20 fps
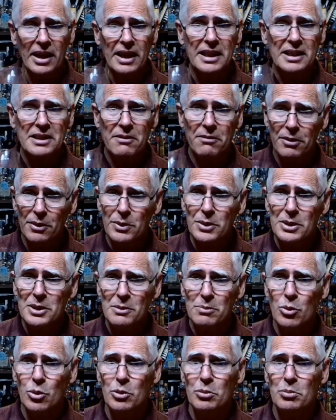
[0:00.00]
it's a very
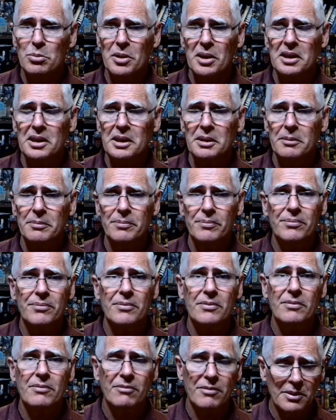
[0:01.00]
smooth brandy.
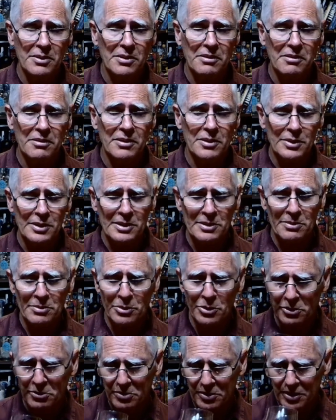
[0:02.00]
Very, very
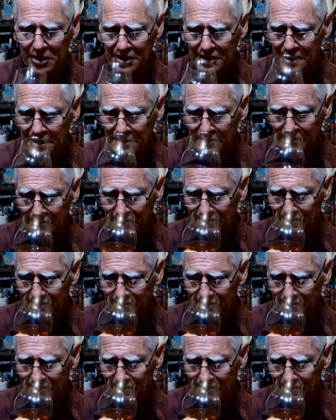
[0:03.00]
smooth brandy.